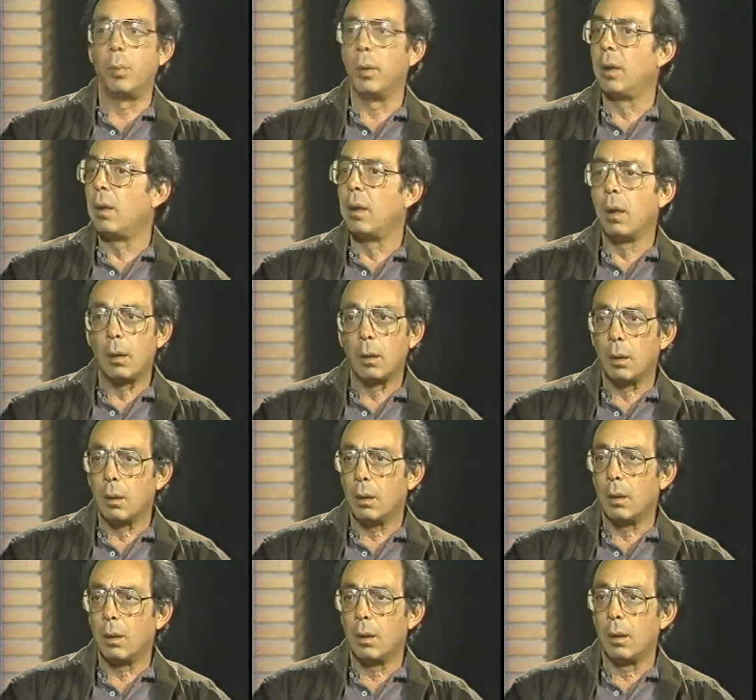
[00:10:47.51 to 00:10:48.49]
bleeding
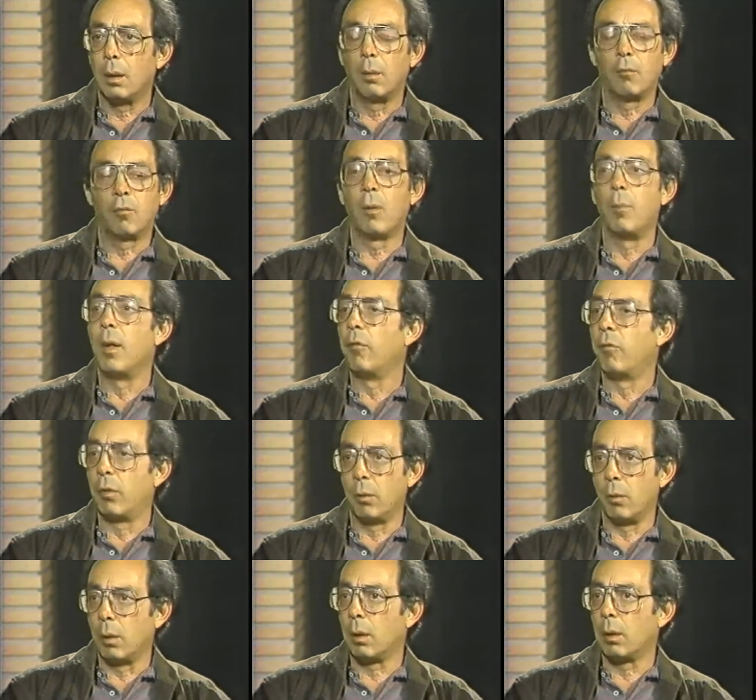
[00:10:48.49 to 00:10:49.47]
from
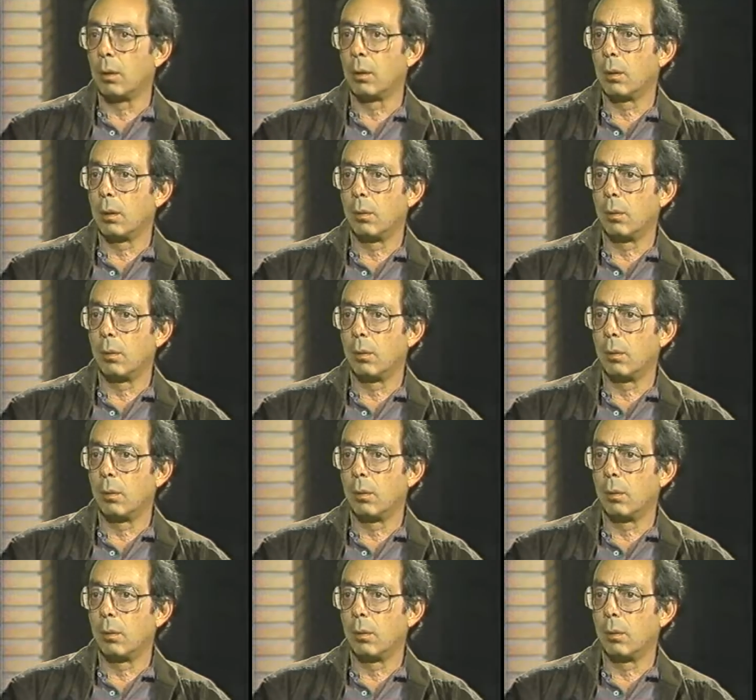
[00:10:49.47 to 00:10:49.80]
everywhere